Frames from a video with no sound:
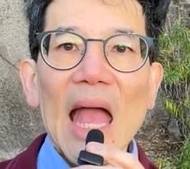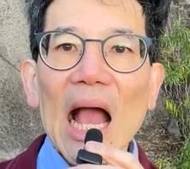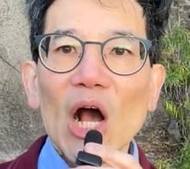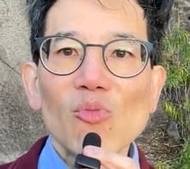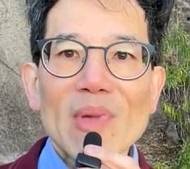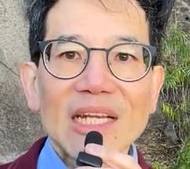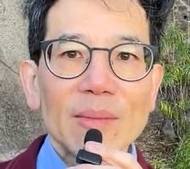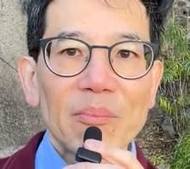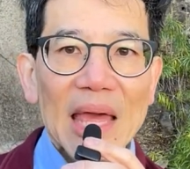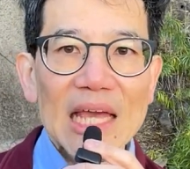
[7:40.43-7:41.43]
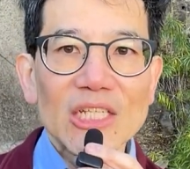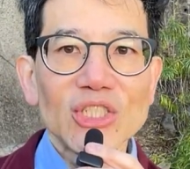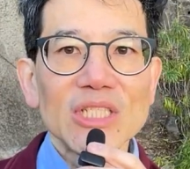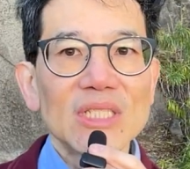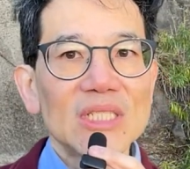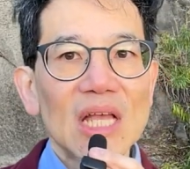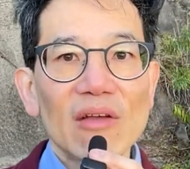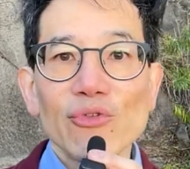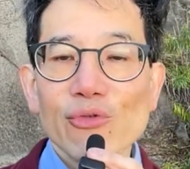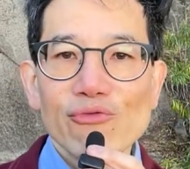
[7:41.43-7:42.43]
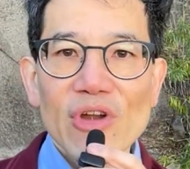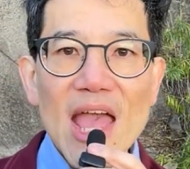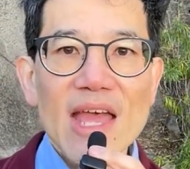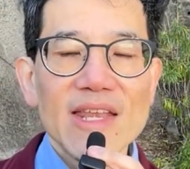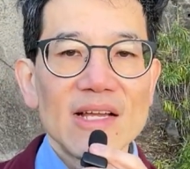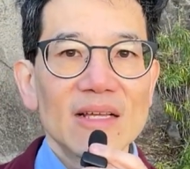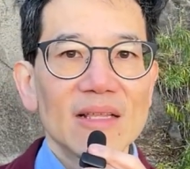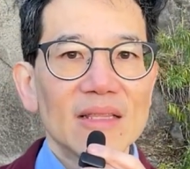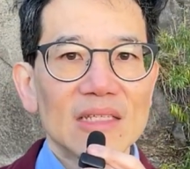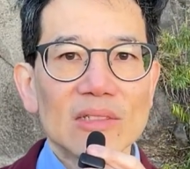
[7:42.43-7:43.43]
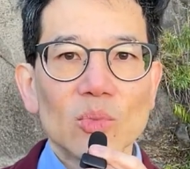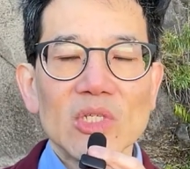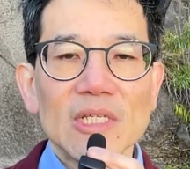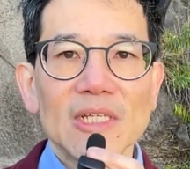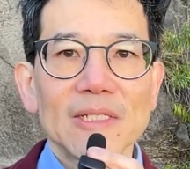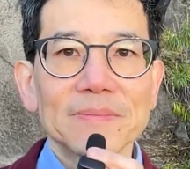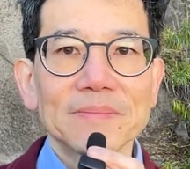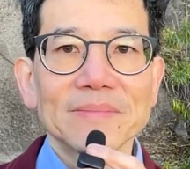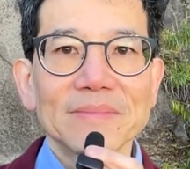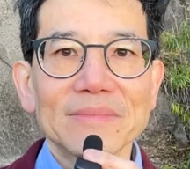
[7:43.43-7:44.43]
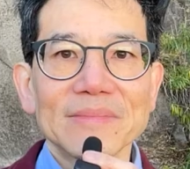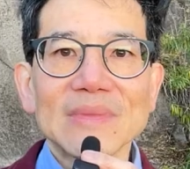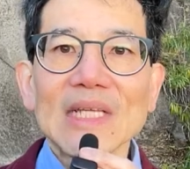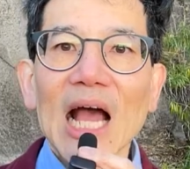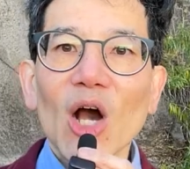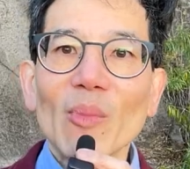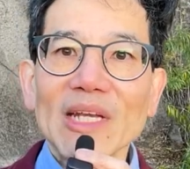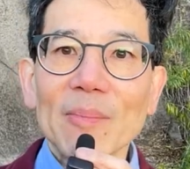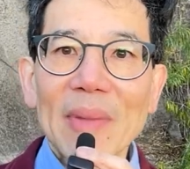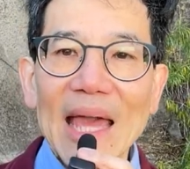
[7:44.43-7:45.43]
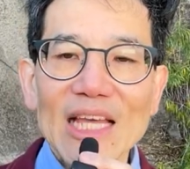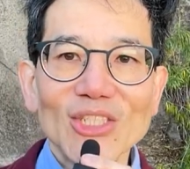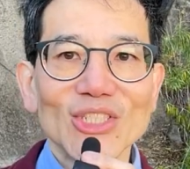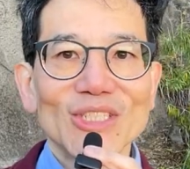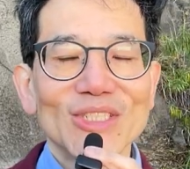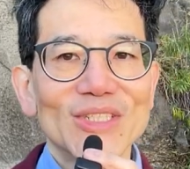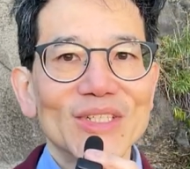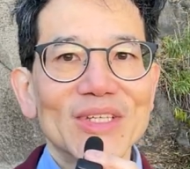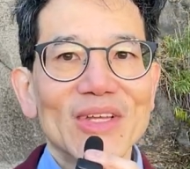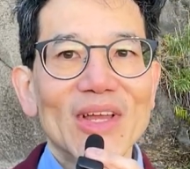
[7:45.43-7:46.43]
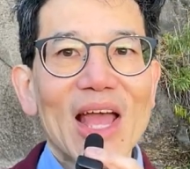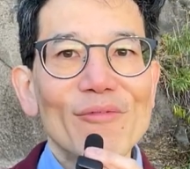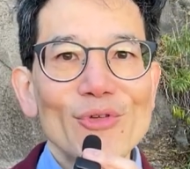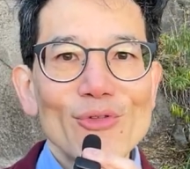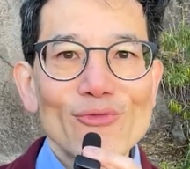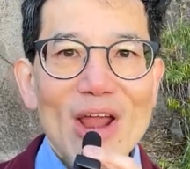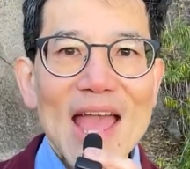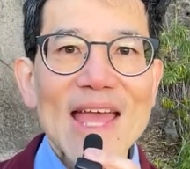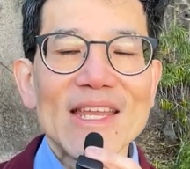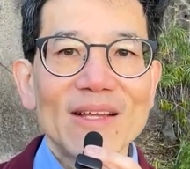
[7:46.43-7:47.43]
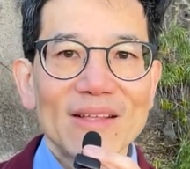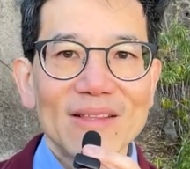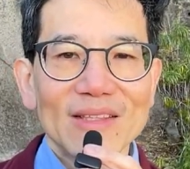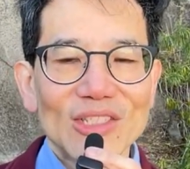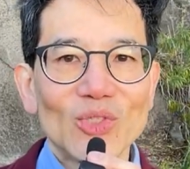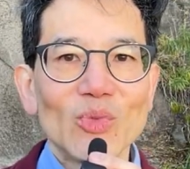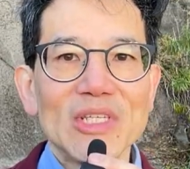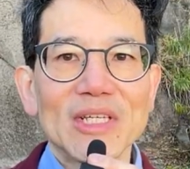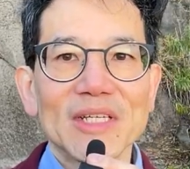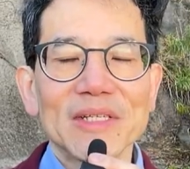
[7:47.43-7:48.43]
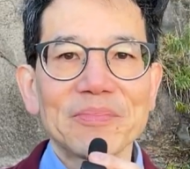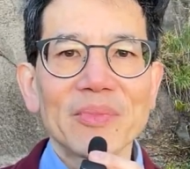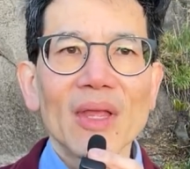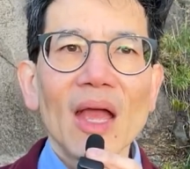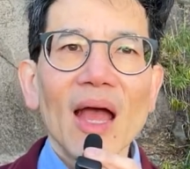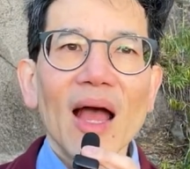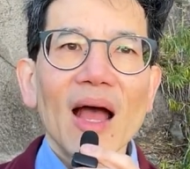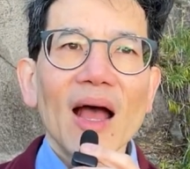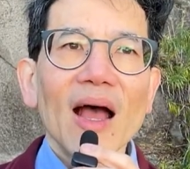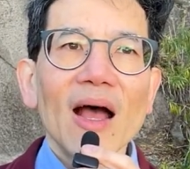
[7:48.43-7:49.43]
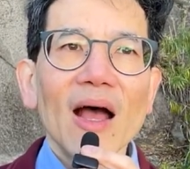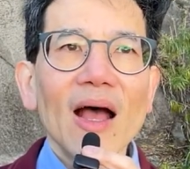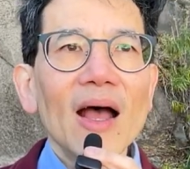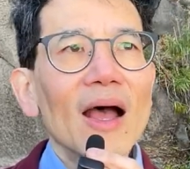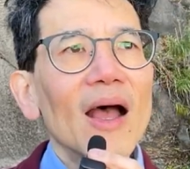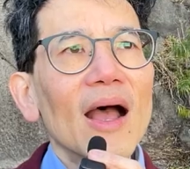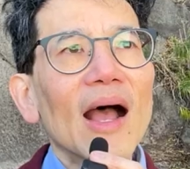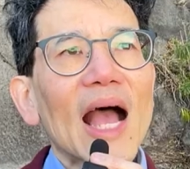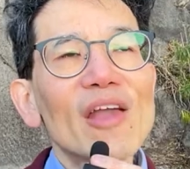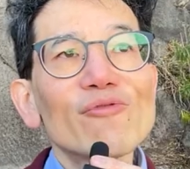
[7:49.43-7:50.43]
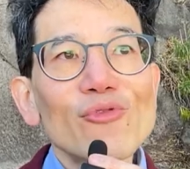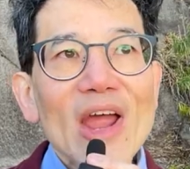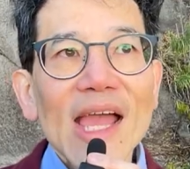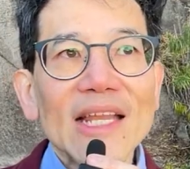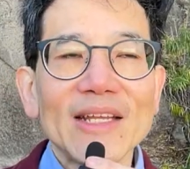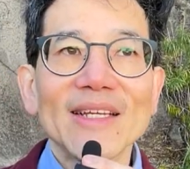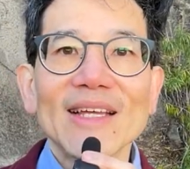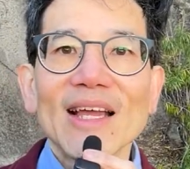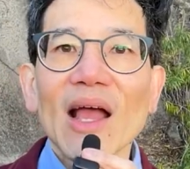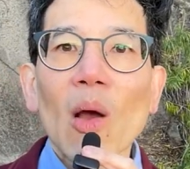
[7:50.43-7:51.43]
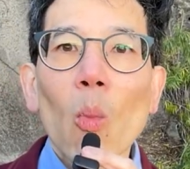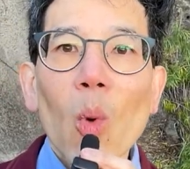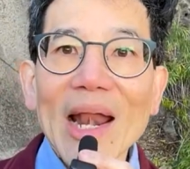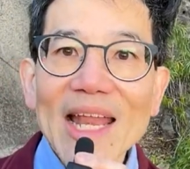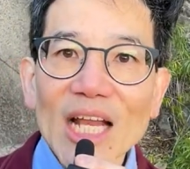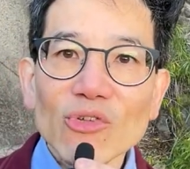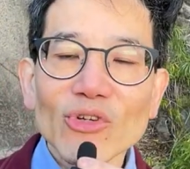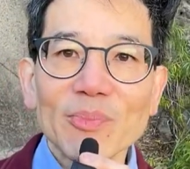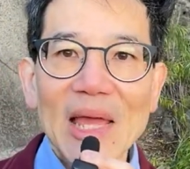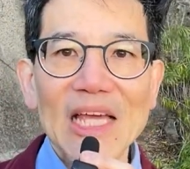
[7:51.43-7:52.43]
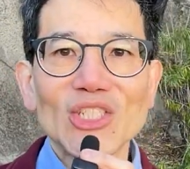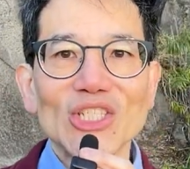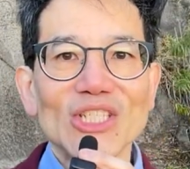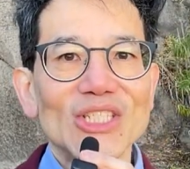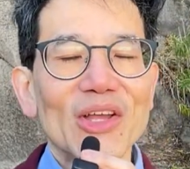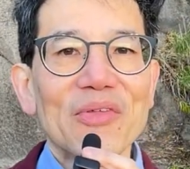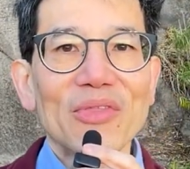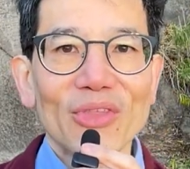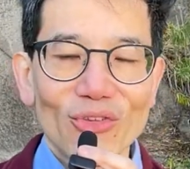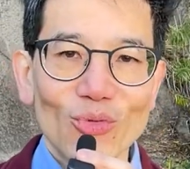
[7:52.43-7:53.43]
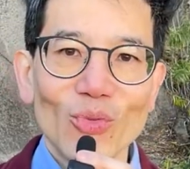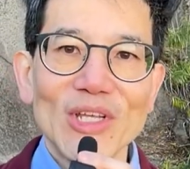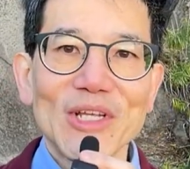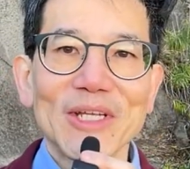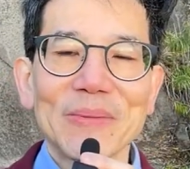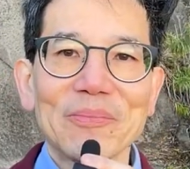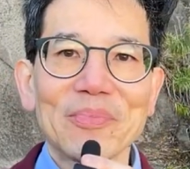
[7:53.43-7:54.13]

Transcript: How many pages have you read this week? How many pages have you read this week? I've read 100 pages this week.